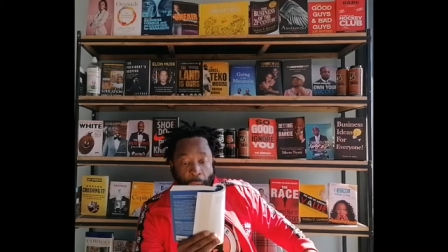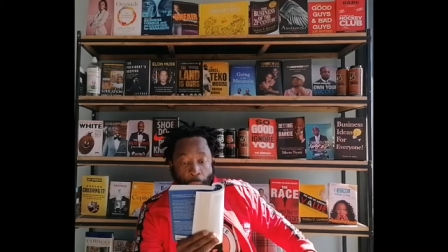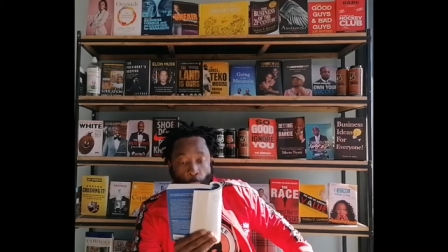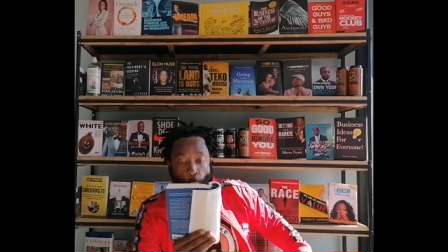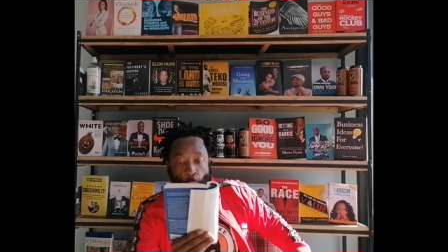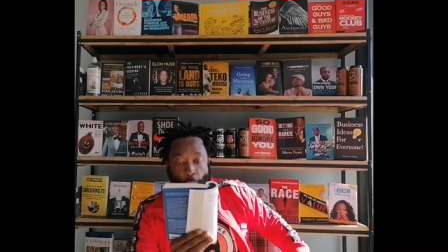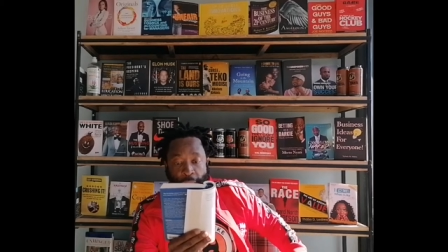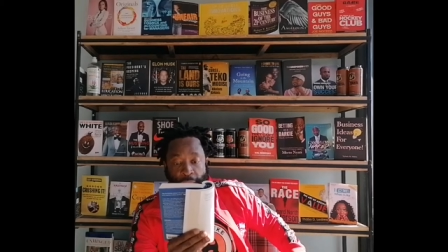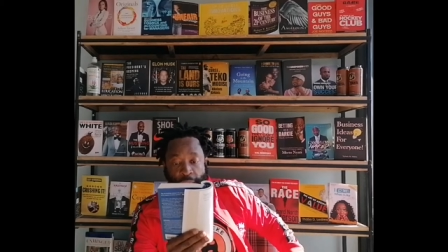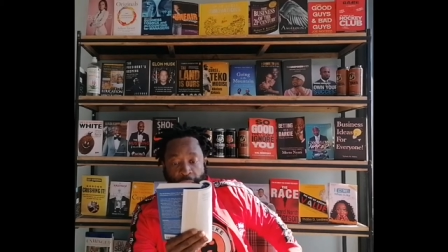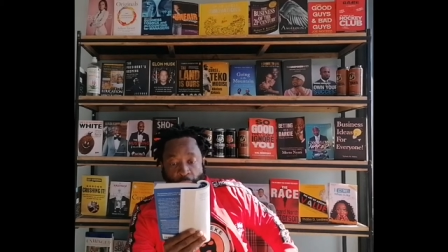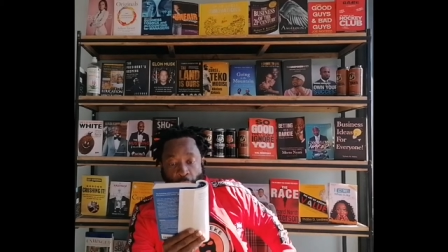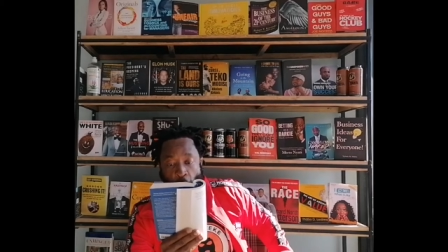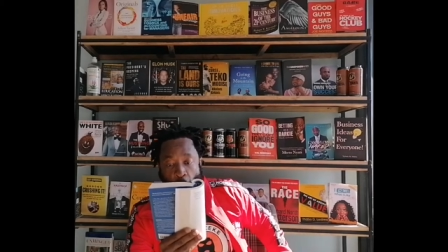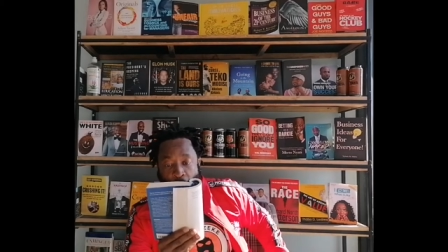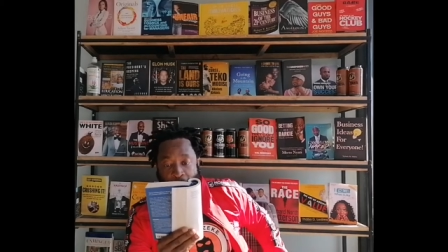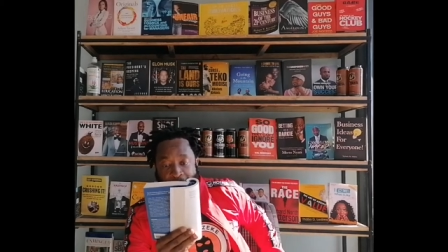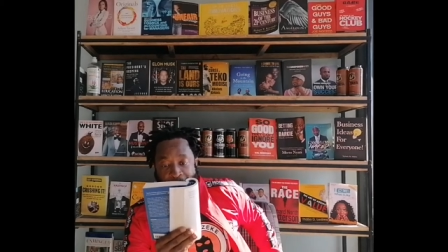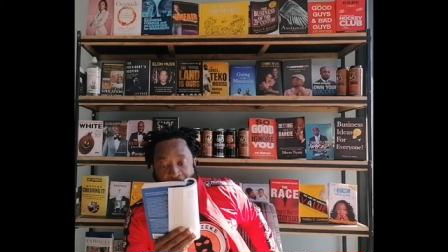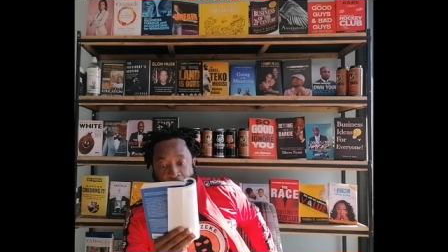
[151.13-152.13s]
are working
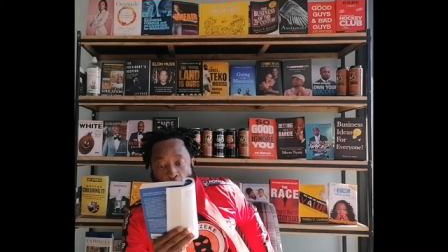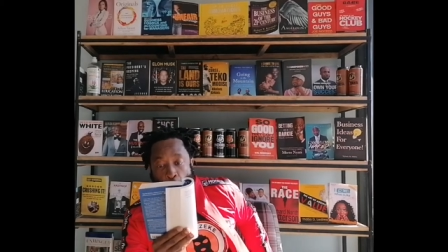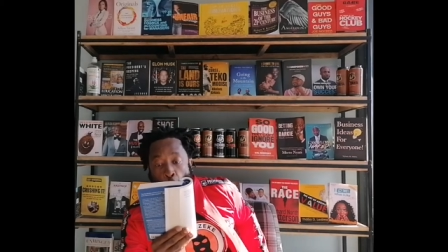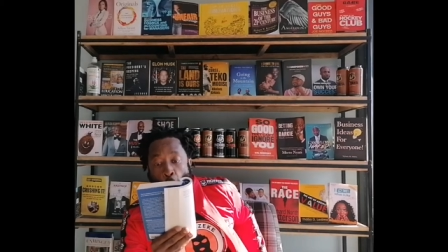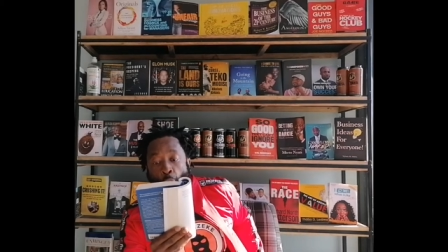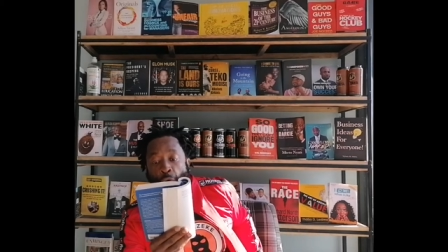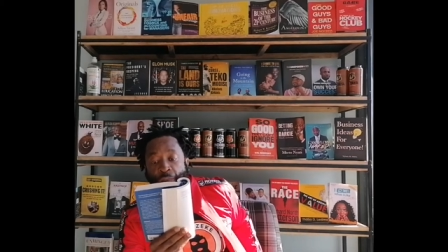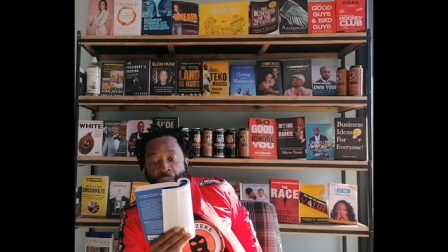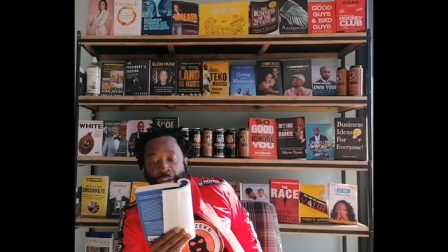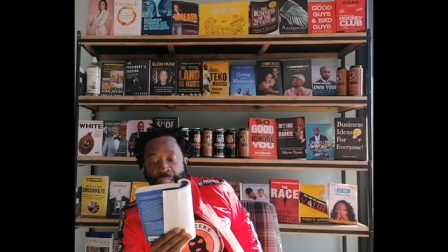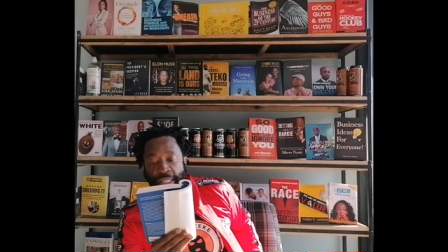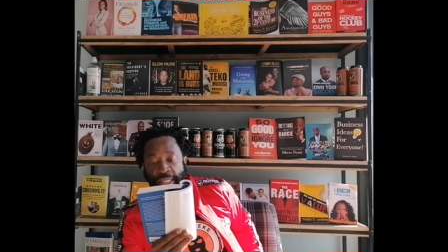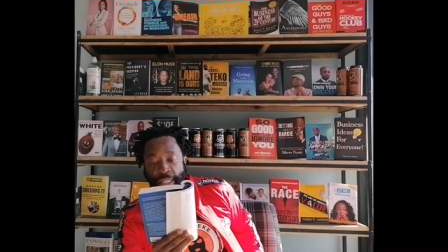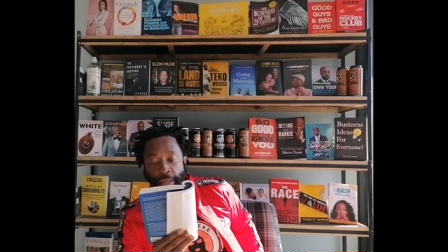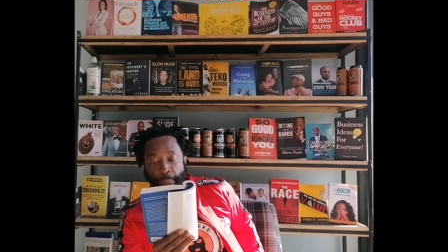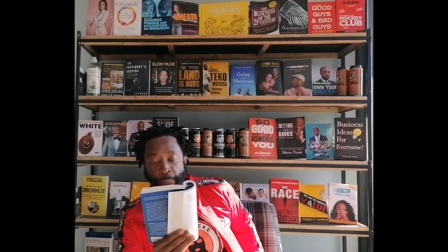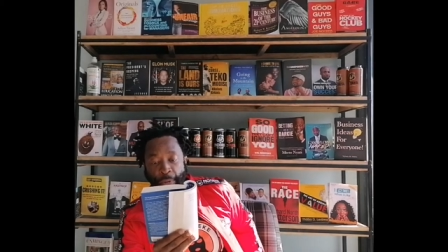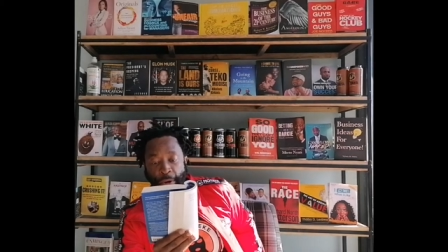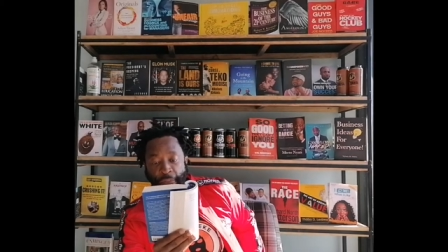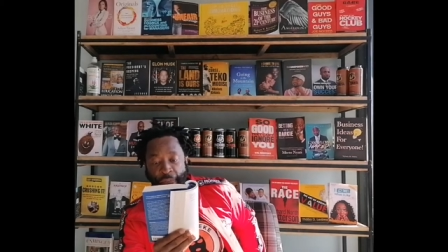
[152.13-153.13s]
on an
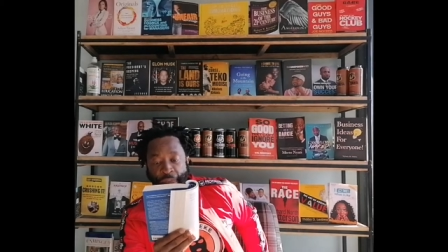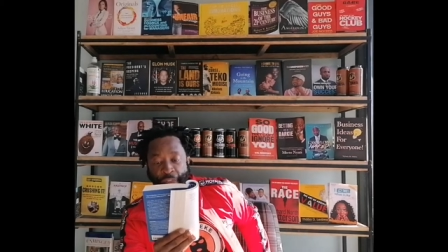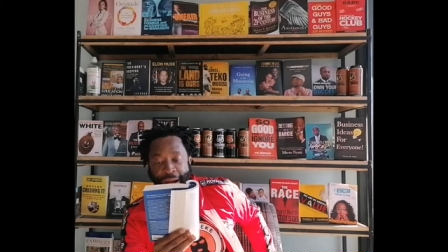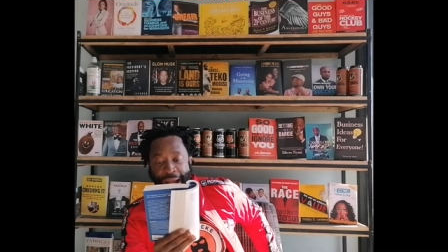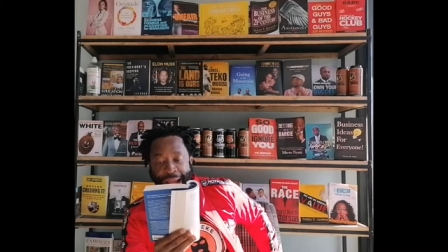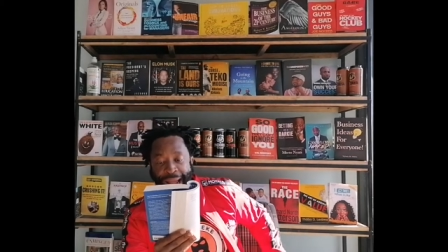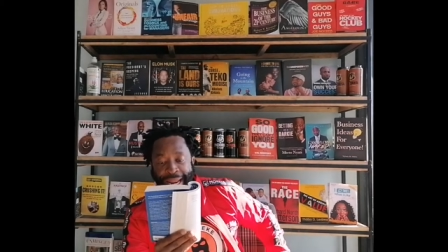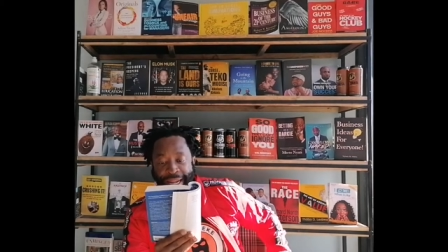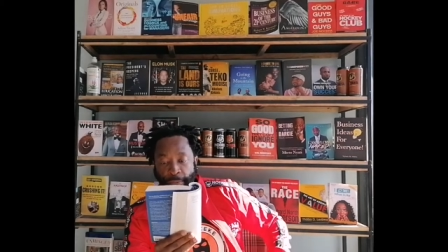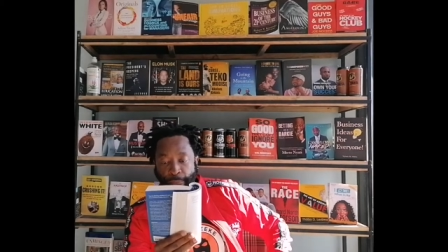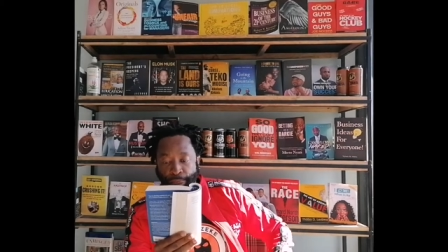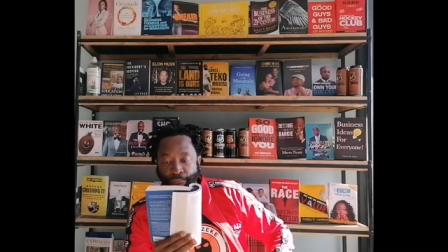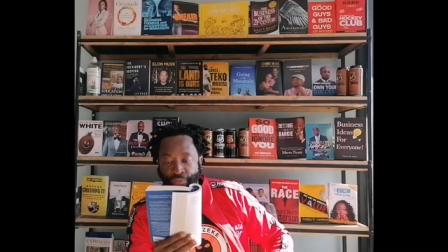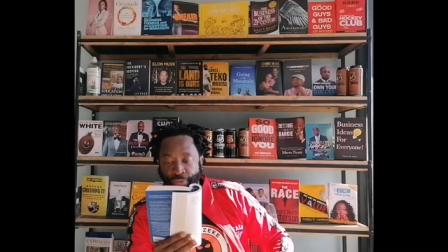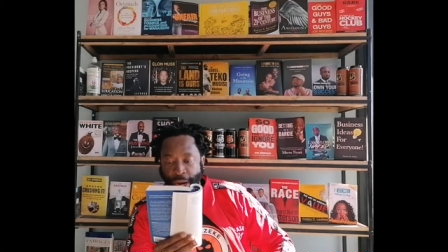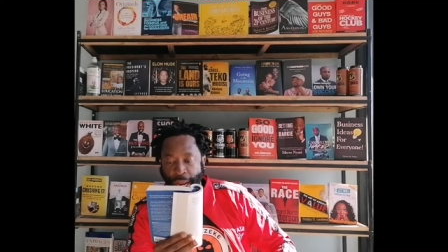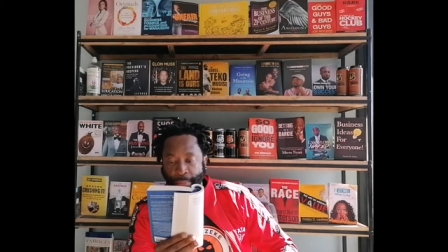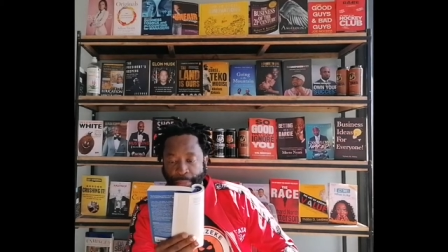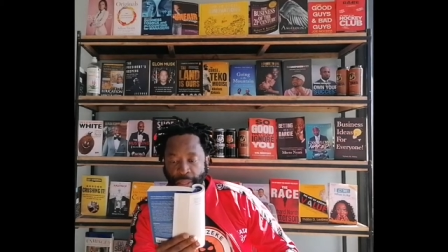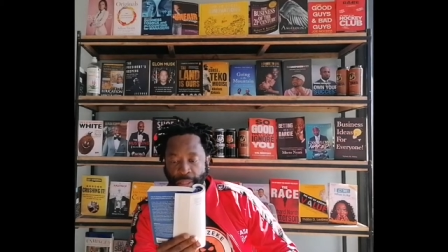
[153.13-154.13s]
oversimplified
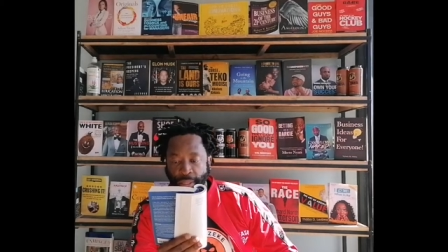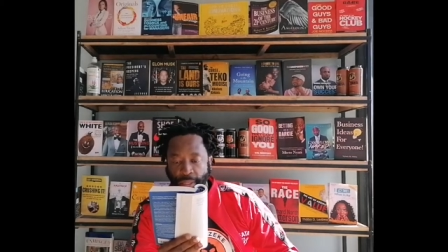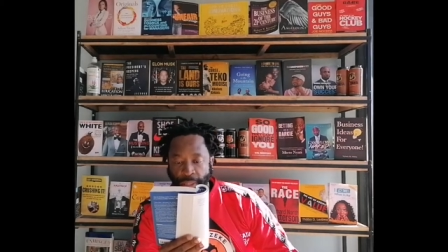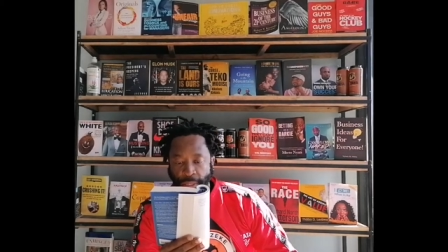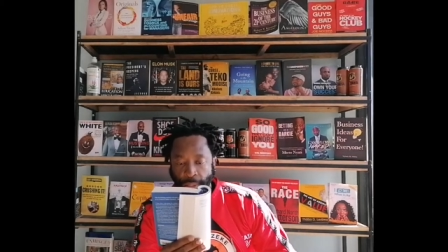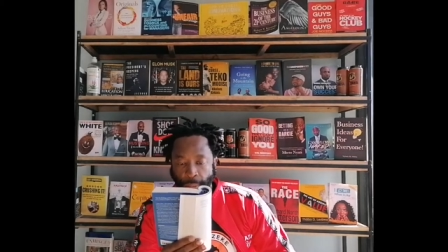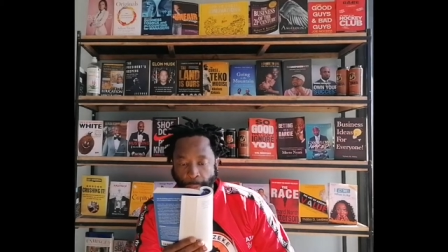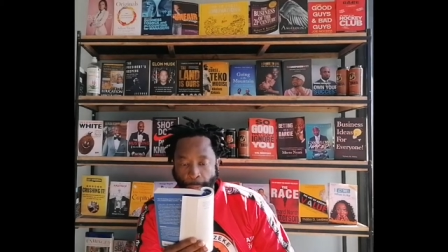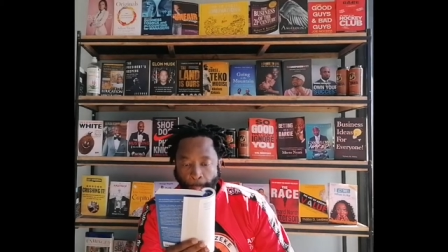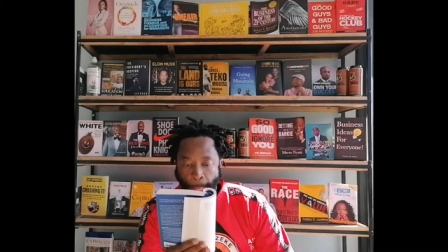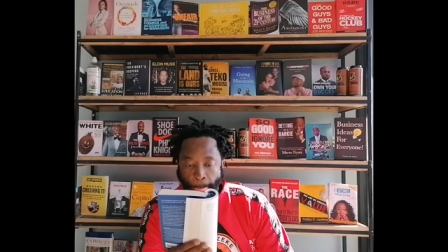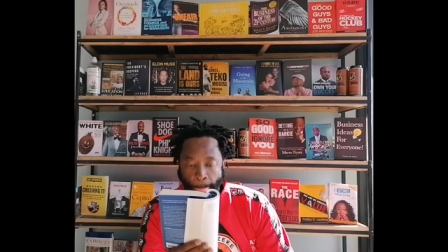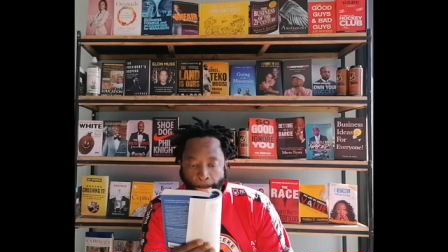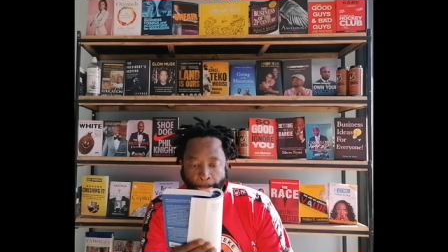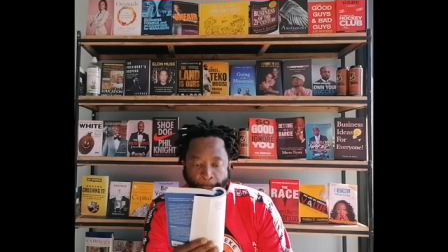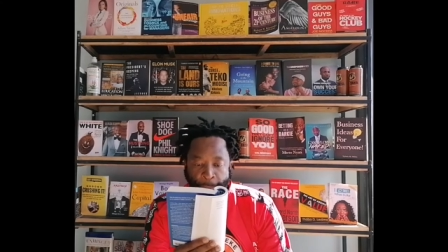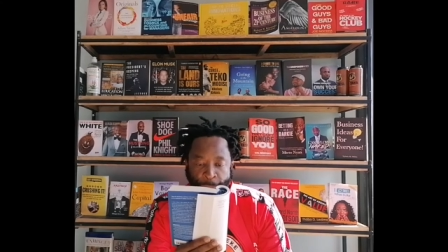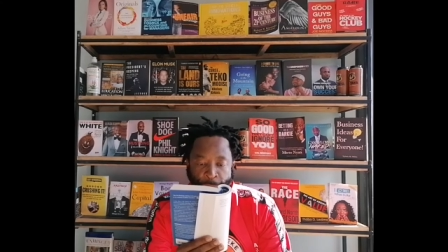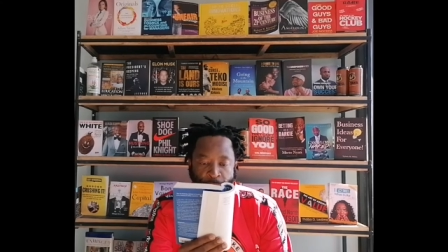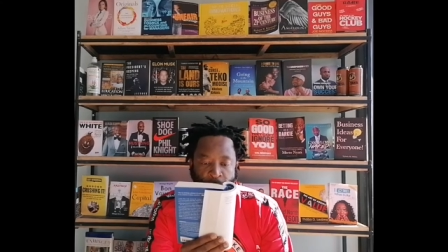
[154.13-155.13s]
premise.
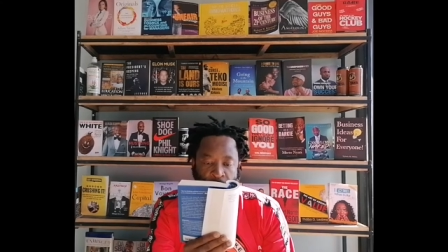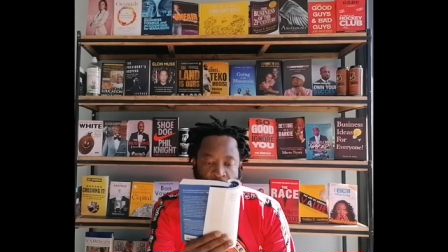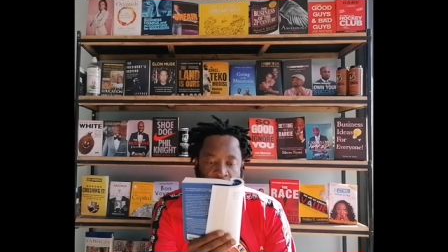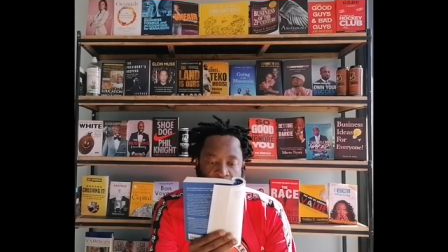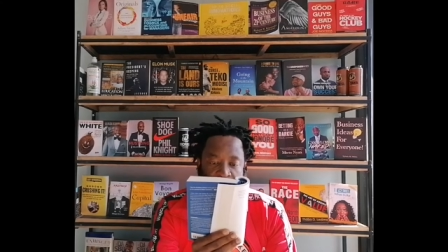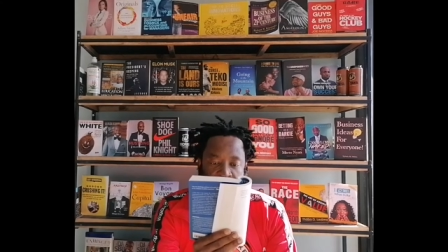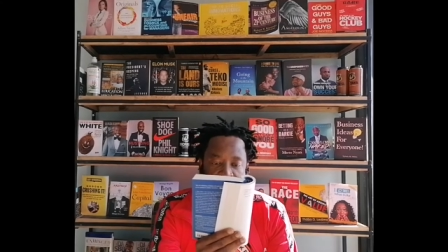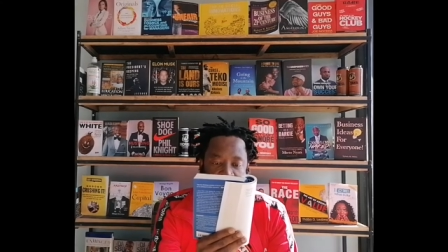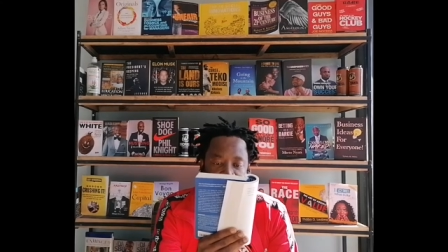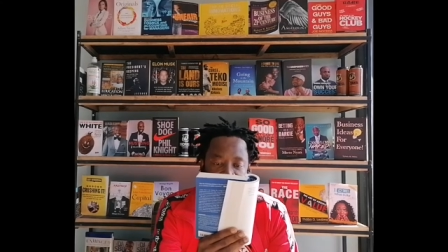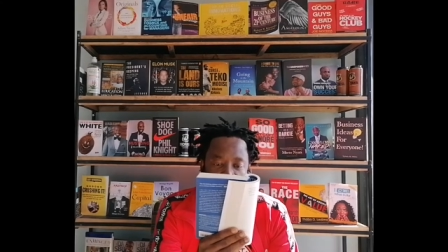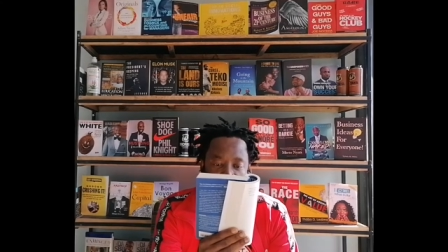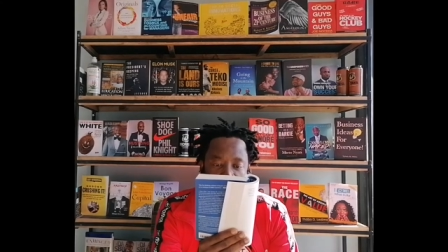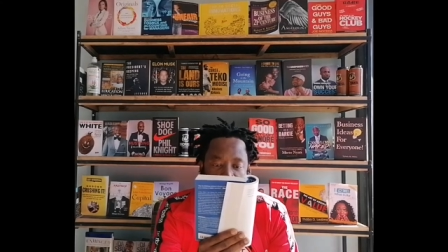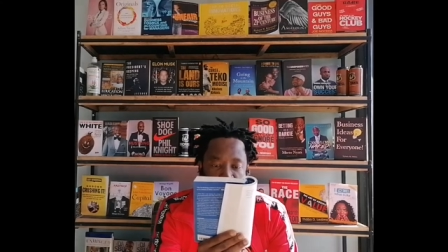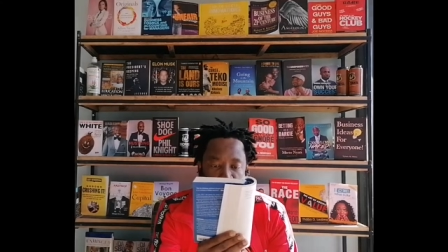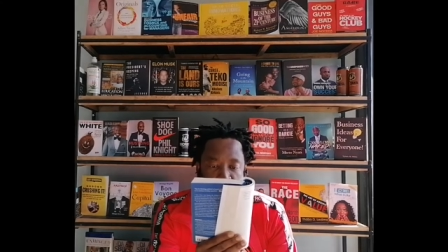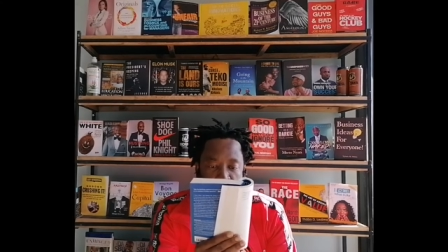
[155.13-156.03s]
They have taken a